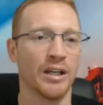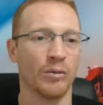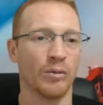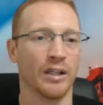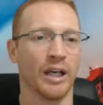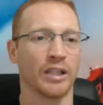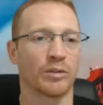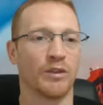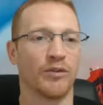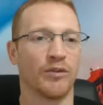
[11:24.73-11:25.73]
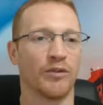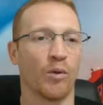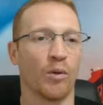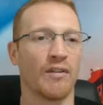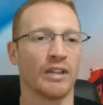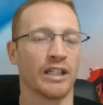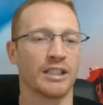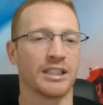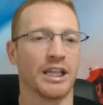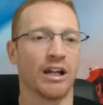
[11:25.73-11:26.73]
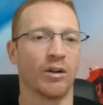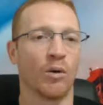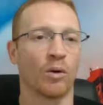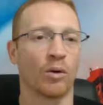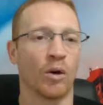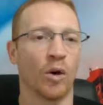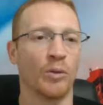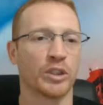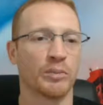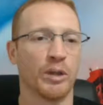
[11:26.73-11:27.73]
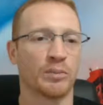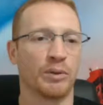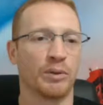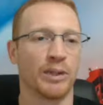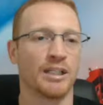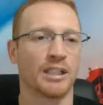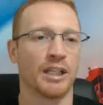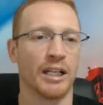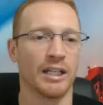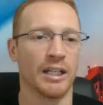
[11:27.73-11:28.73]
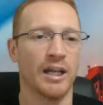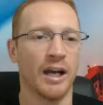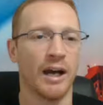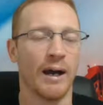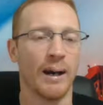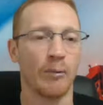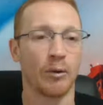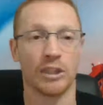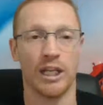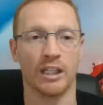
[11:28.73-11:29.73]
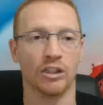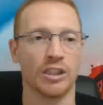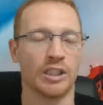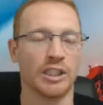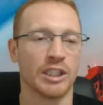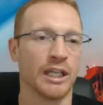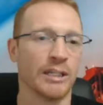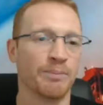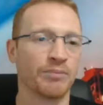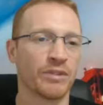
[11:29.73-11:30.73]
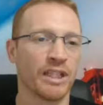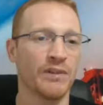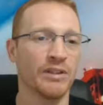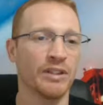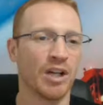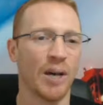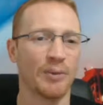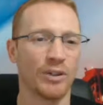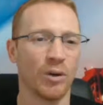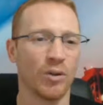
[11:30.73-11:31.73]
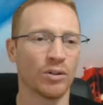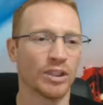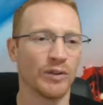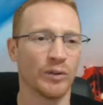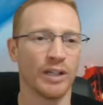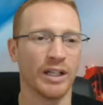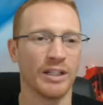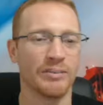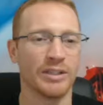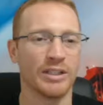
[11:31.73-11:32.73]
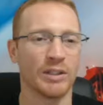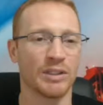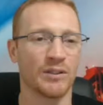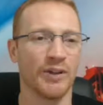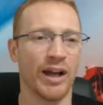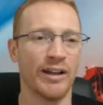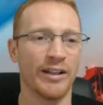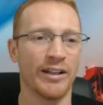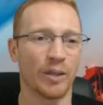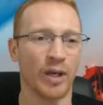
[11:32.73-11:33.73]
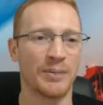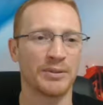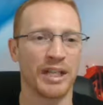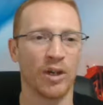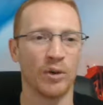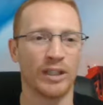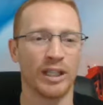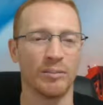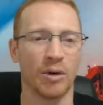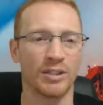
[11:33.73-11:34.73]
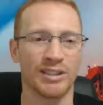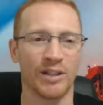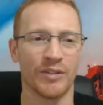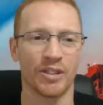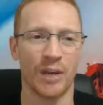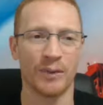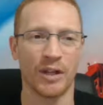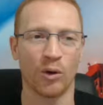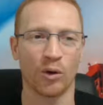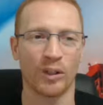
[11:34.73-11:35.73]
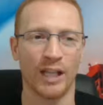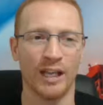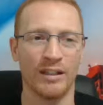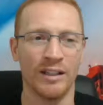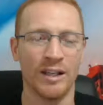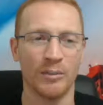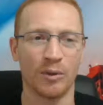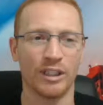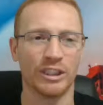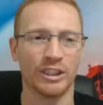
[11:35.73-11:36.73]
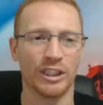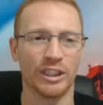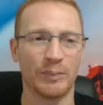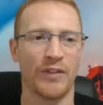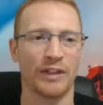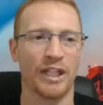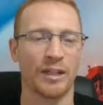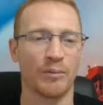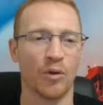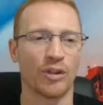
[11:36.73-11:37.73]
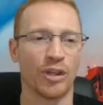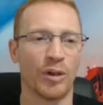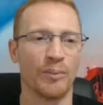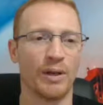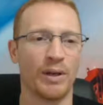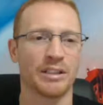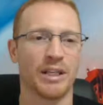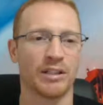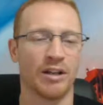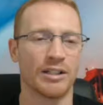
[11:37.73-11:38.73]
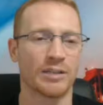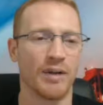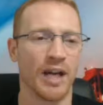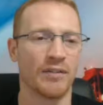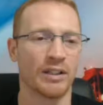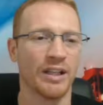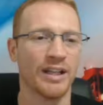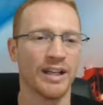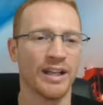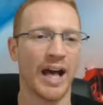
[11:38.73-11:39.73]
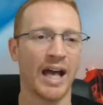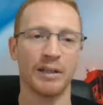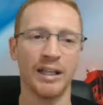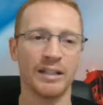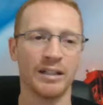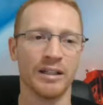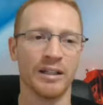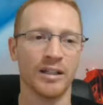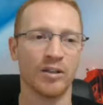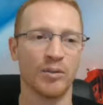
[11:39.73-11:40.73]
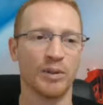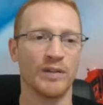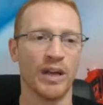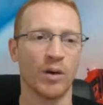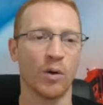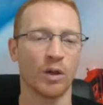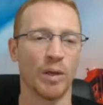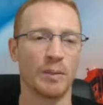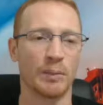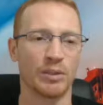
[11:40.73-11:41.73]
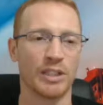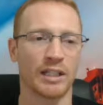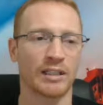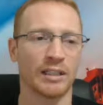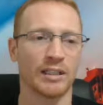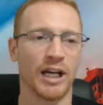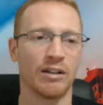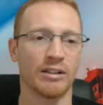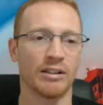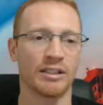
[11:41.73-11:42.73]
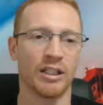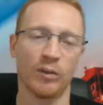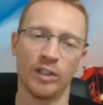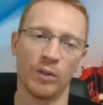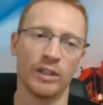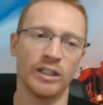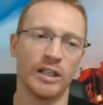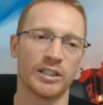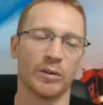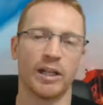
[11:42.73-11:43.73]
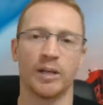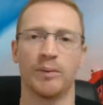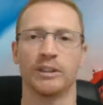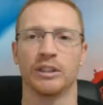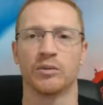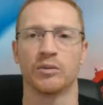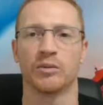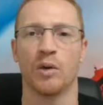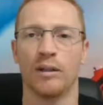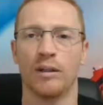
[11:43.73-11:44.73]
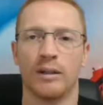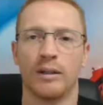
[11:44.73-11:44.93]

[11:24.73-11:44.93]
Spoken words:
really, 3, 4, 5 in that Seattle order are almost must-plays tonight, or today, I should say. And even the top of the order, Stevie, we got some interesting value here. Perhaps Aoki and Marte at the top of that order again, pretty cheap, and I think they can both get on base and cause some havoc. And Adam Lind could be in that order, maybe protecting Kyle Seager. We know what he does to right-handed pitching as well.